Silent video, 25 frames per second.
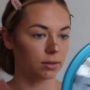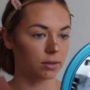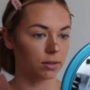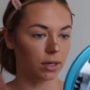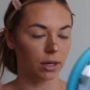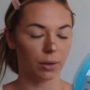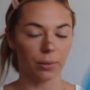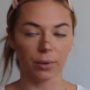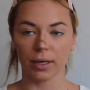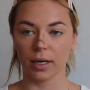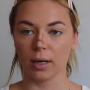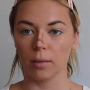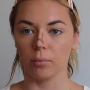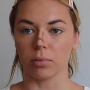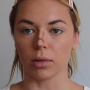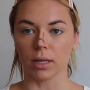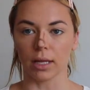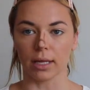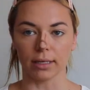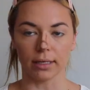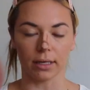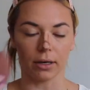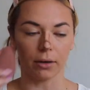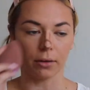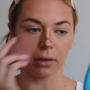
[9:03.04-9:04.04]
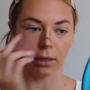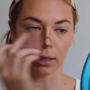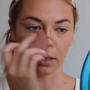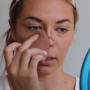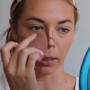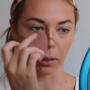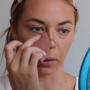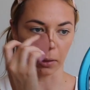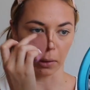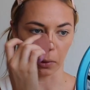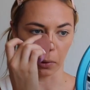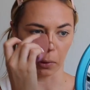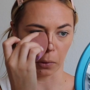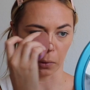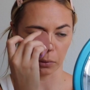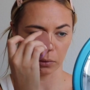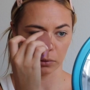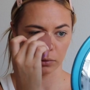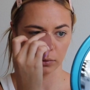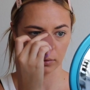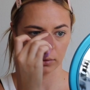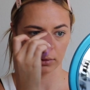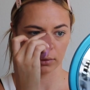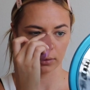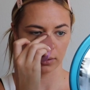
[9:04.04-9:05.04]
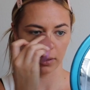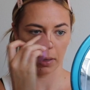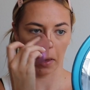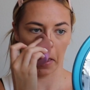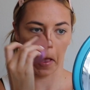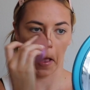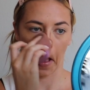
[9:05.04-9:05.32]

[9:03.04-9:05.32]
so now we're gonna blend out the nose.